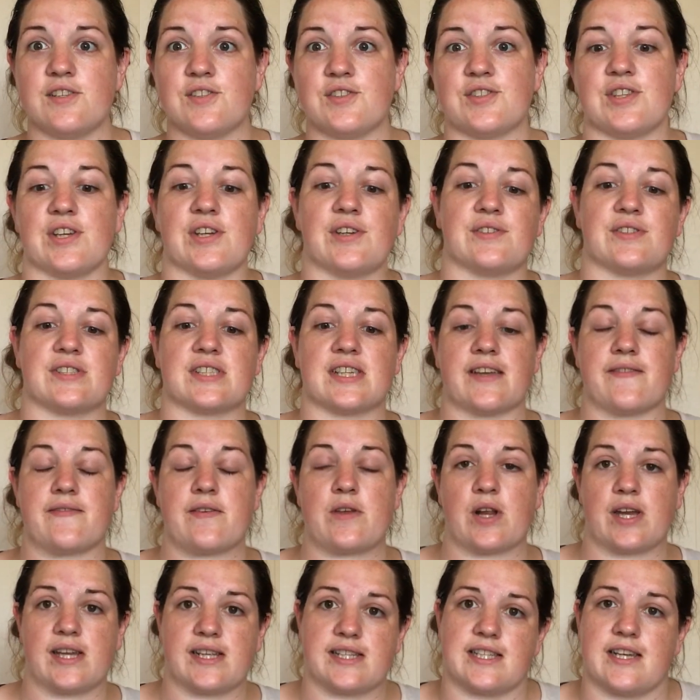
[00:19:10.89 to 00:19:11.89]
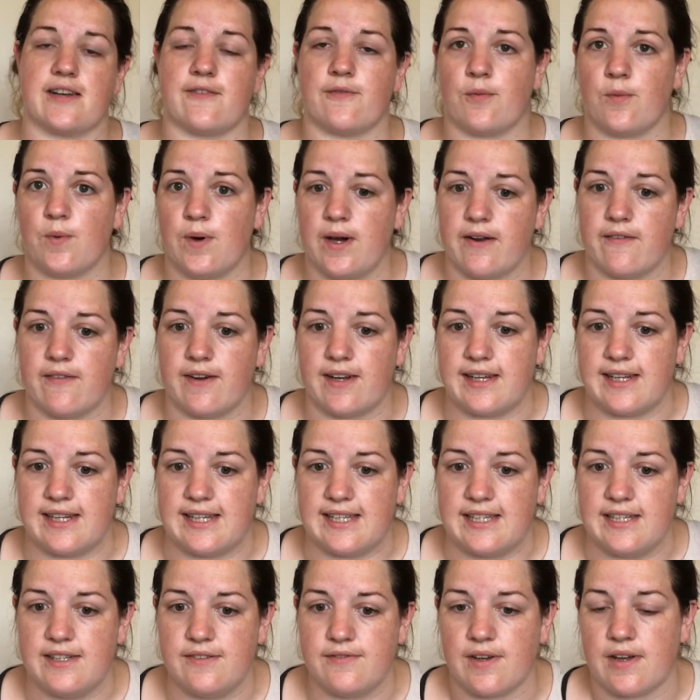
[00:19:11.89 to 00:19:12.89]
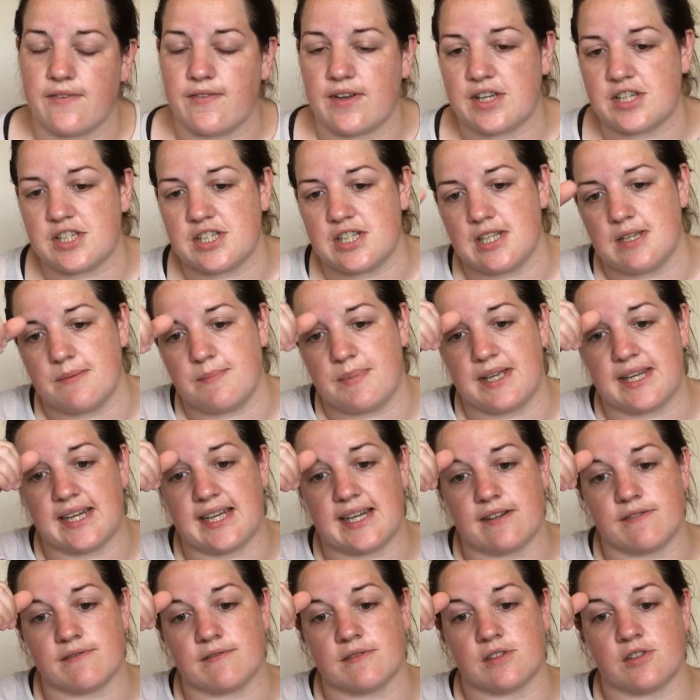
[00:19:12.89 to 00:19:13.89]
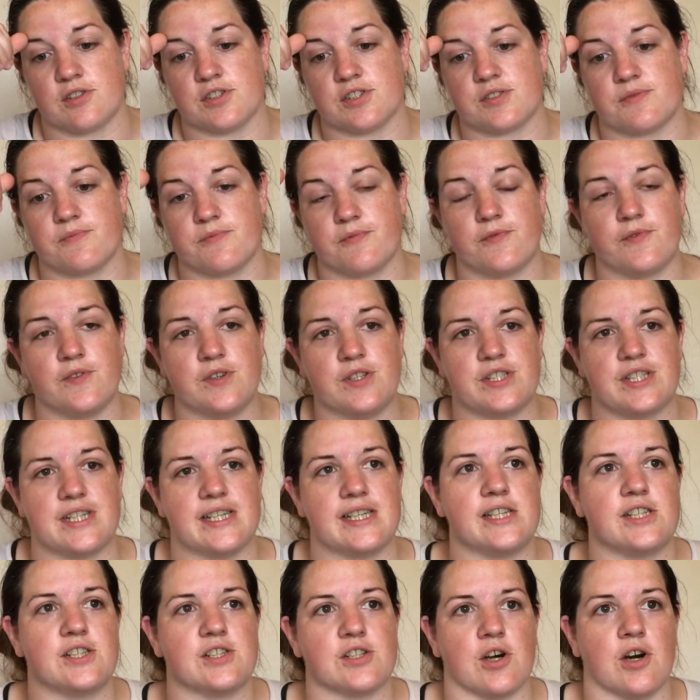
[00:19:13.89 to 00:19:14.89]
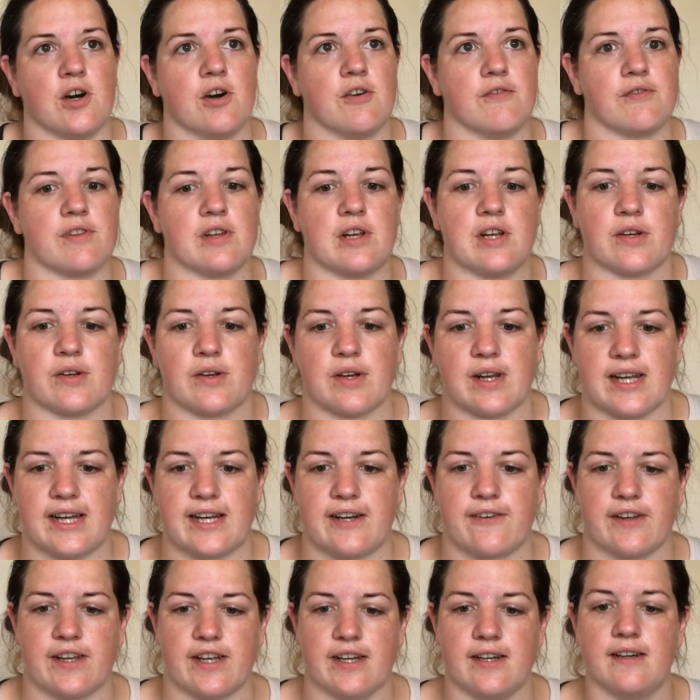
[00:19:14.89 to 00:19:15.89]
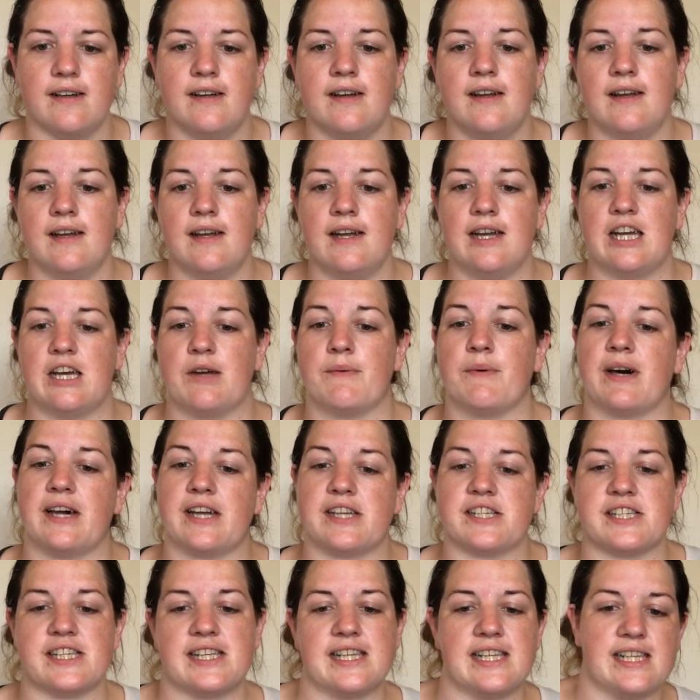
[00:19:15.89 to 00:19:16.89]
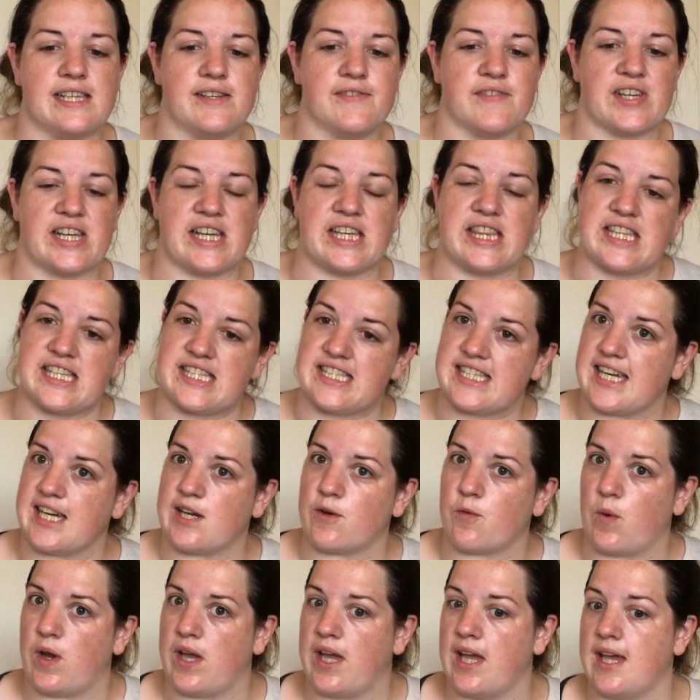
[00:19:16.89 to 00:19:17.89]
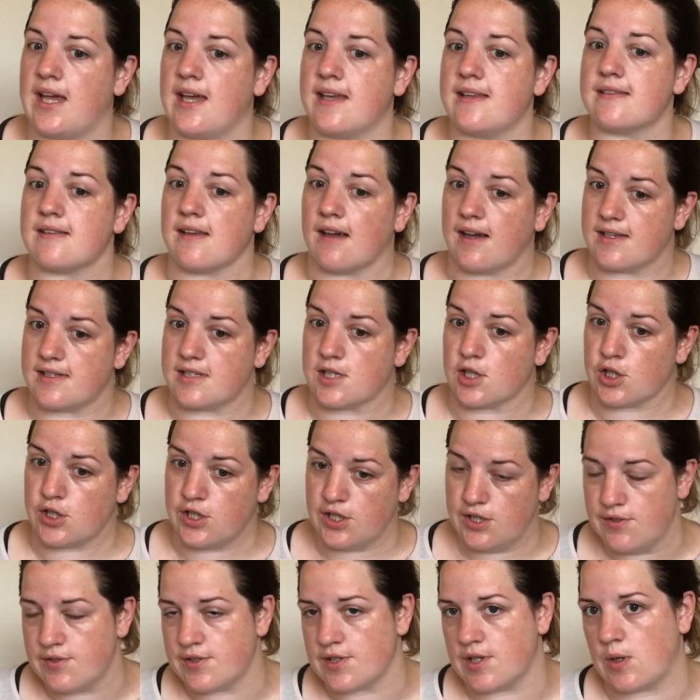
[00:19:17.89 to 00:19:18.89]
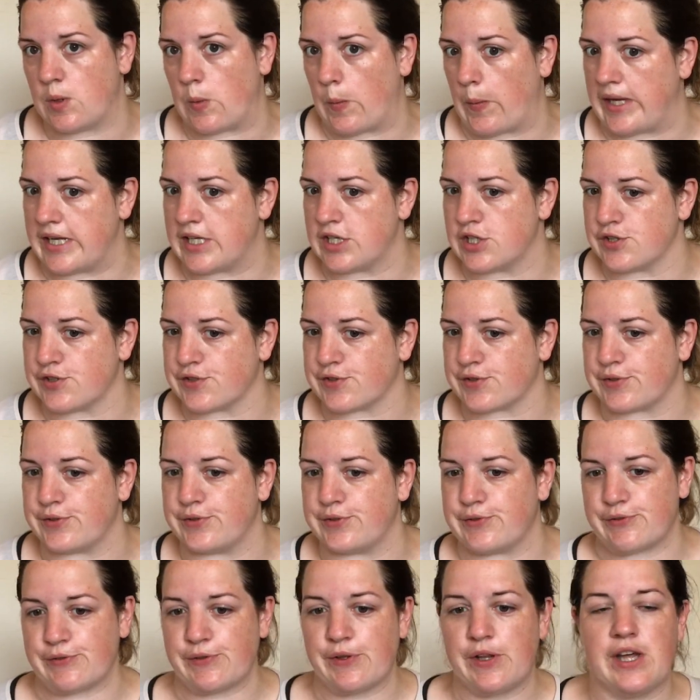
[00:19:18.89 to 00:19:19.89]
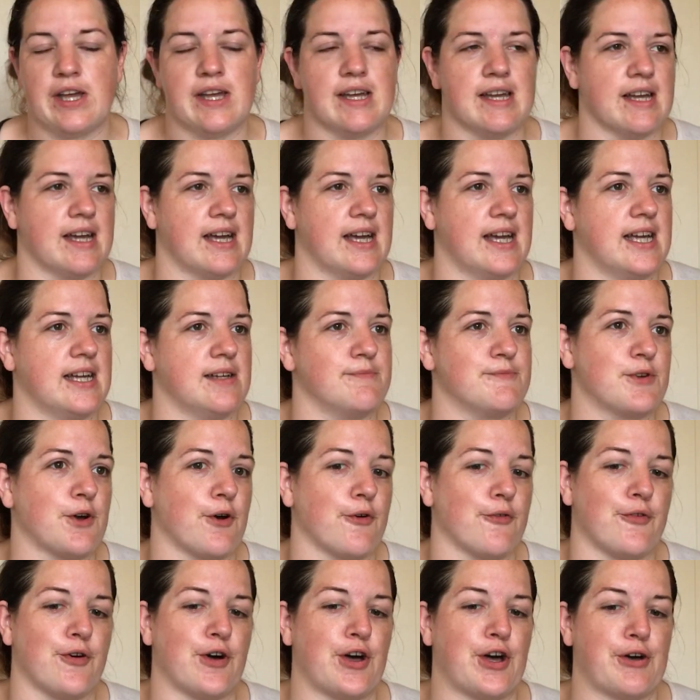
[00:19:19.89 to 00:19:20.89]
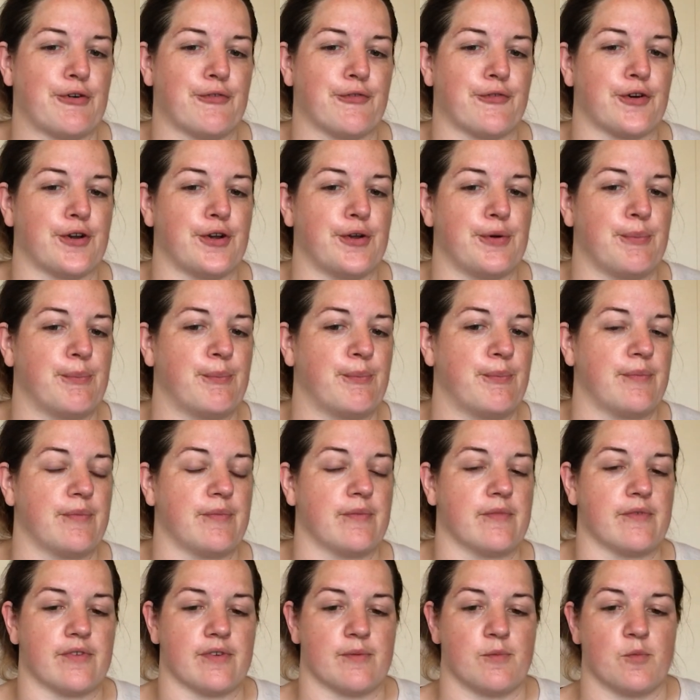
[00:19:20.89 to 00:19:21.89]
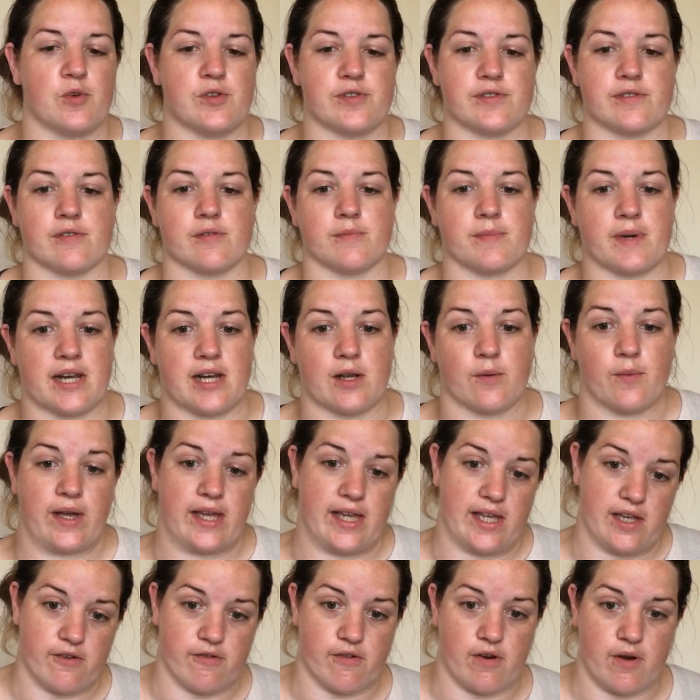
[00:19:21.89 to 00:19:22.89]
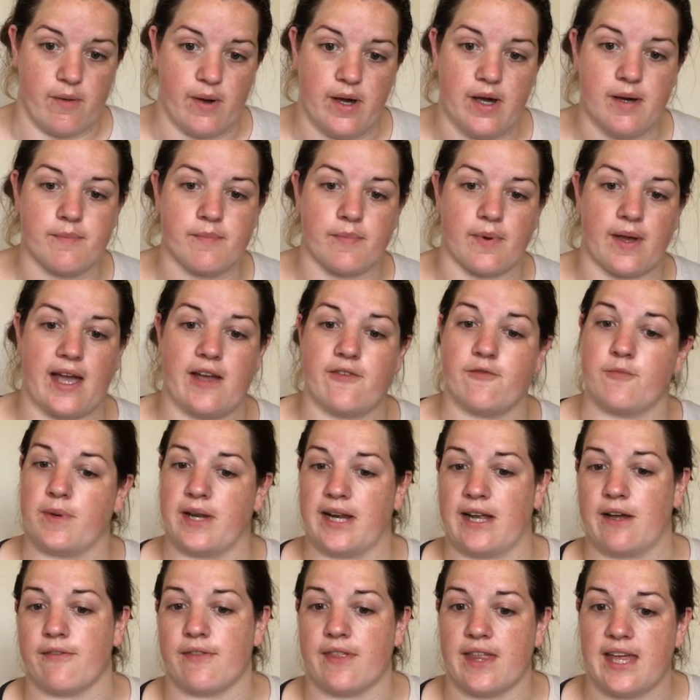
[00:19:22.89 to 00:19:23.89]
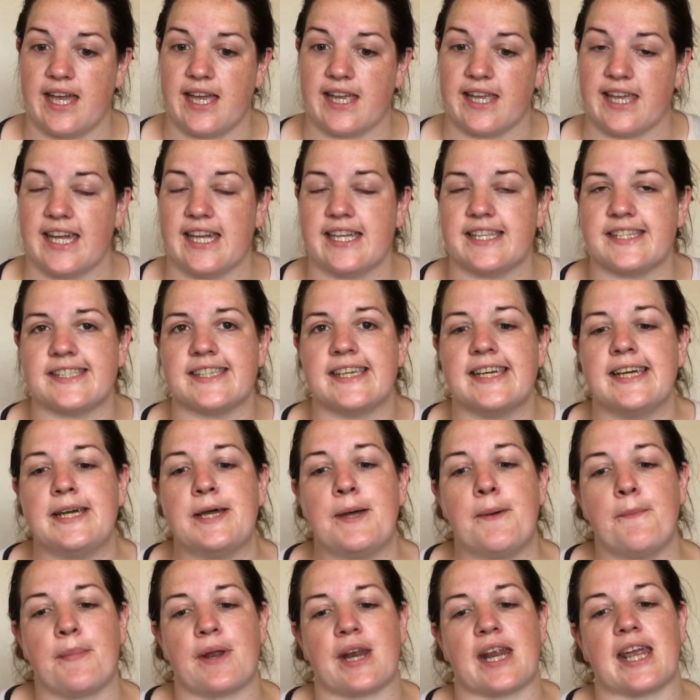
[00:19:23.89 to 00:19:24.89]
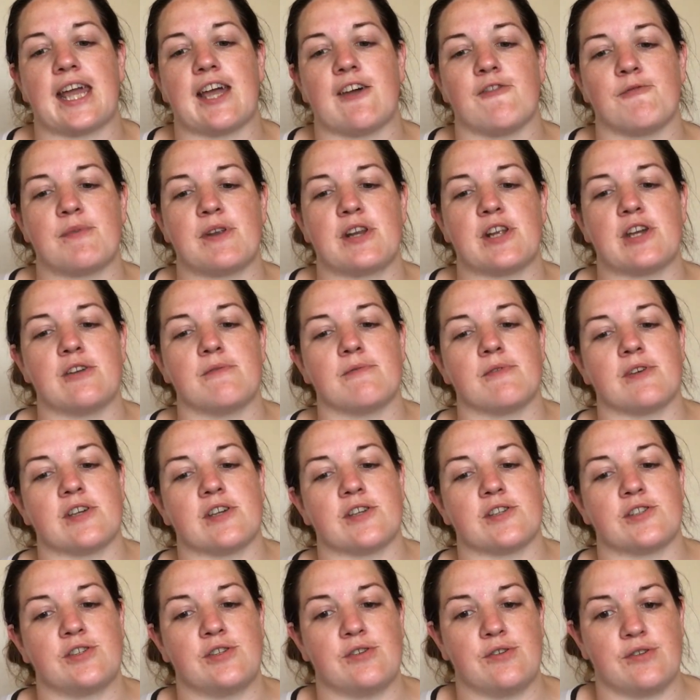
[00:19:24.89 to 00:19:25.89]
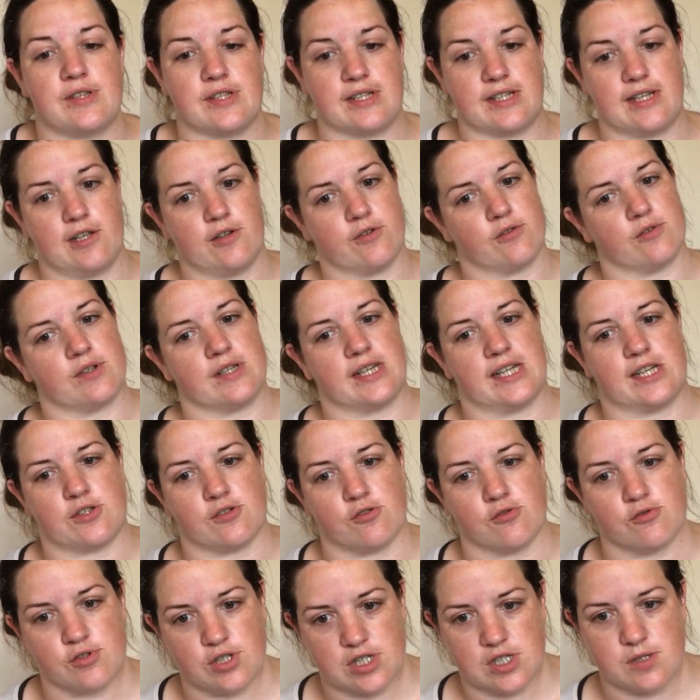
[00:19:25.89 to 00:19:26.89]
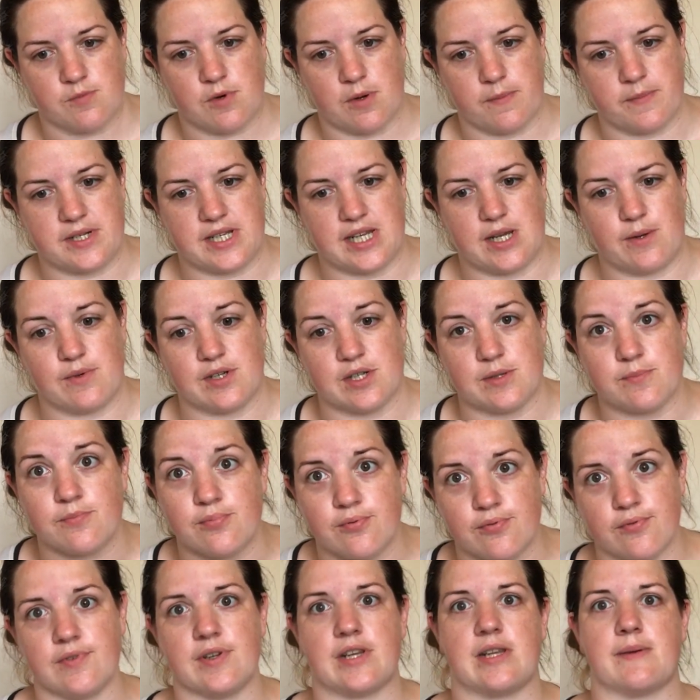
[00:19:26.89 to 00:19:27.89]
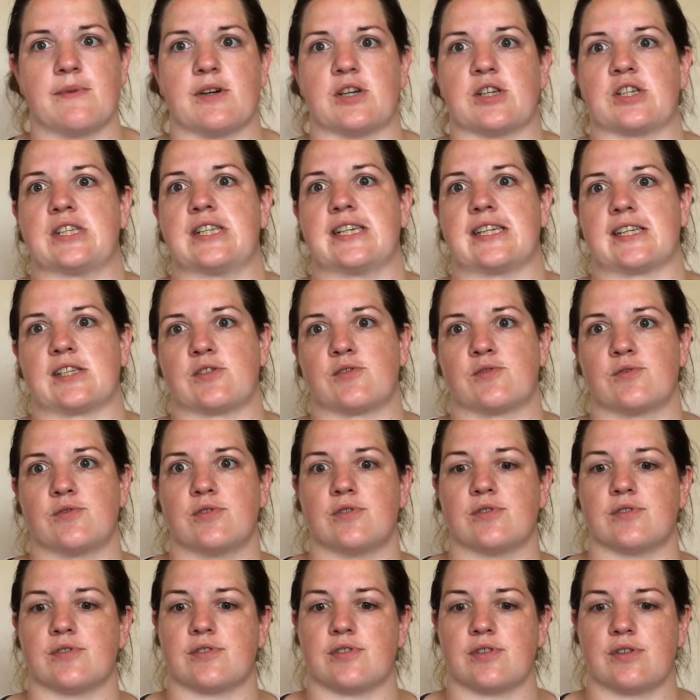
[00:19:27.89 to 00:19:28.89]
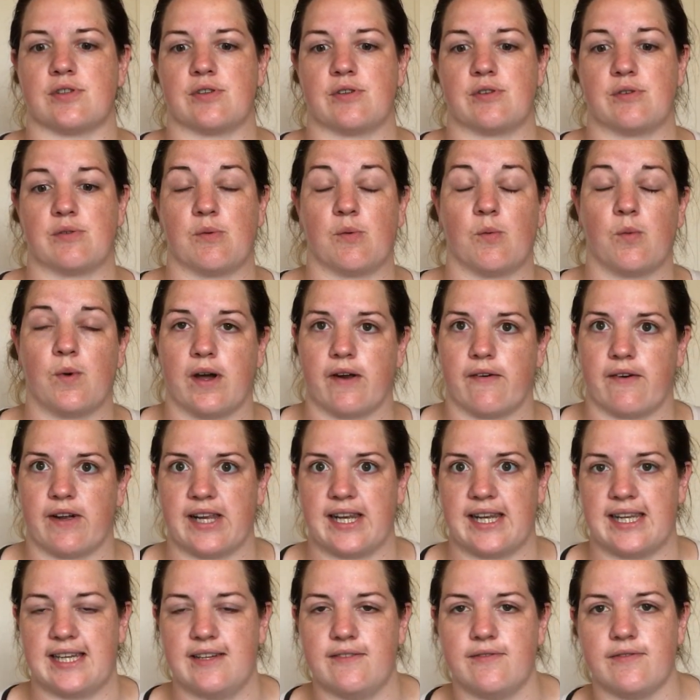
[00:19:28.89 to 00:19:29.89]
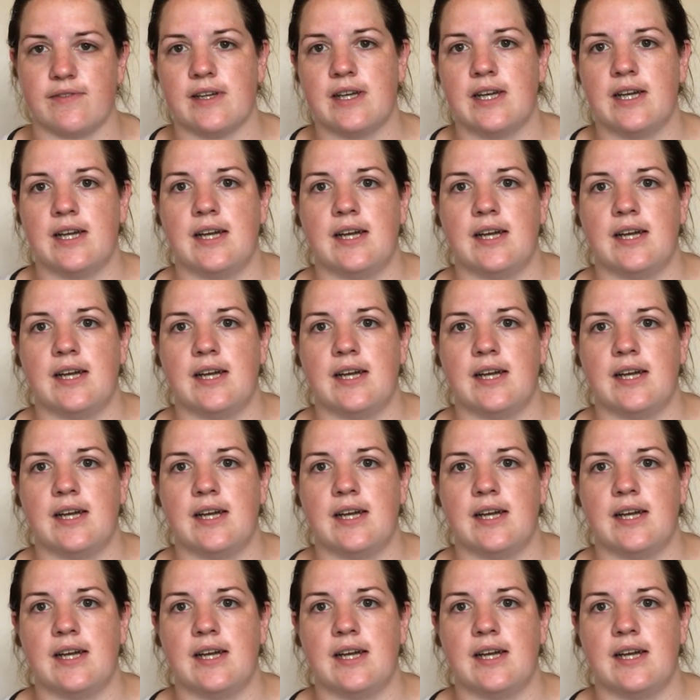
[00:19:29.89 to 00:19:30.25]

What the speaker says: So to give you an idea of where I live, I've actually been out and got some footage of the local area. I actually live in the town where Sir Isaac Newton went to school, not far from Woolthorpe Manor where he grew up. I haven't been out there yet, but I have been over to the local National Trust property, which is pretty much next door to where I live,